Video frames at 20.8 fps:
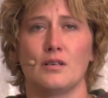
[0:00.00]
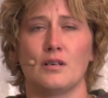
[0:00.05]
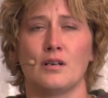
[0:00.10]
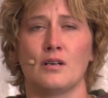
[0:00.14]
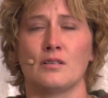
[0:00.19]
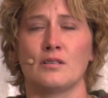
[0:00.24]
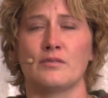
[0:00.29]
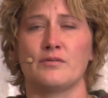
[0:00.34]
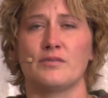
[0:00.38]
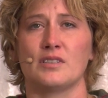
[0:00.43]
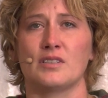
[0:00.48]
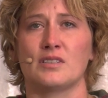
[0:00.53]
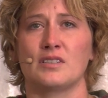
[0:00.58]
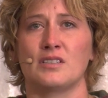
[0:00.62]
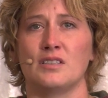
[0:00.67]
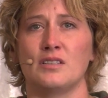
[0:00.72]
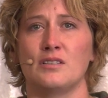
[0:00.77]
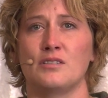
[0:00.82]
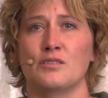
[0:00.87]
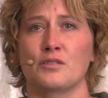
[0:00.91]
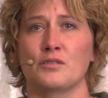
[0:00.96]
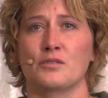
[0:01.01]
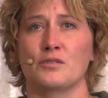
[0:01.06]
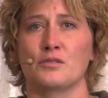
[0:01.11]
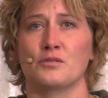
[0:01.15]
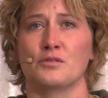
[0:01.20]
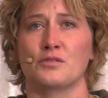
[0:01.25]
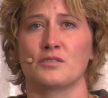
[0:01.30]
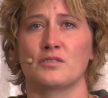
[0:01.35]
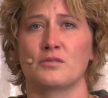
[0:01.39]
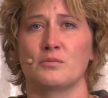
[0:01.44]
All of the sea
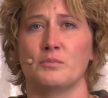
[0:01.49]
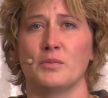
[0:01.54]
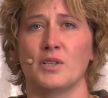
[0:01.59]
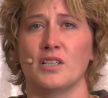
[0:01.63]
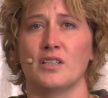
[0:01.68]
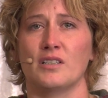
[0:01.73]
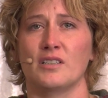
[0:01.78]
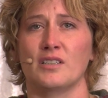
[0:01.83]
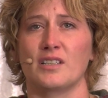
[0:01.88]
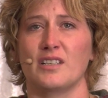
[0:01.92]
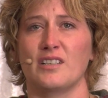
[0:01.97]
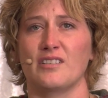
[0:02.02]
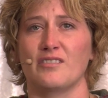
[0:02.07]
turtles spawn and